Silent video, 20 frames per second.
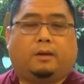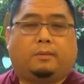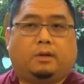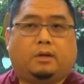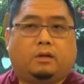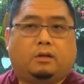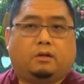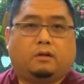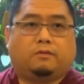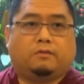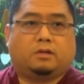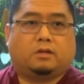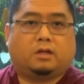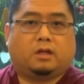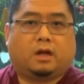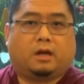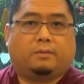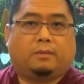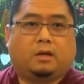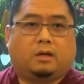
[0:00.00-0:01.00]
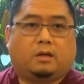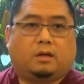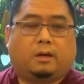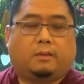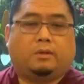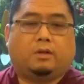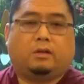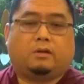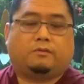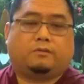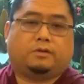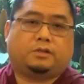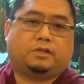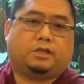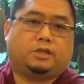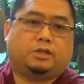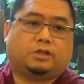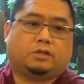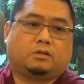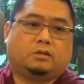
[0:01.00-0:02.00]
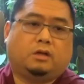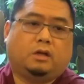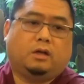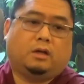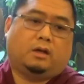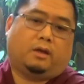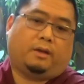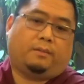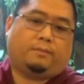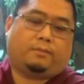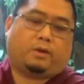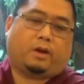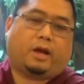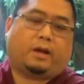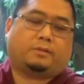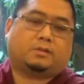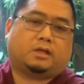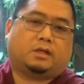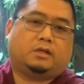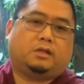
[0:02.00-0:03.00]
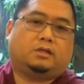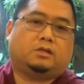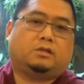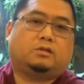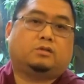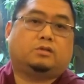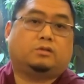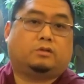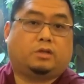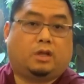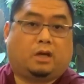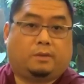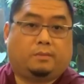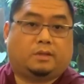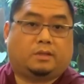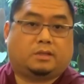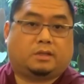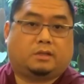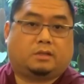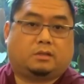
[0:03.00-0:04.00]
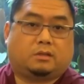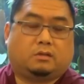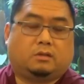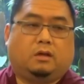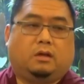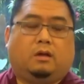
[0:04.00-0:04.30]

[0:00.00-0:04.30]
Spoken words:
I'm going to look for the Dharma, I'm going to look for a teacher, and perhaps I need to go to a Dharma center.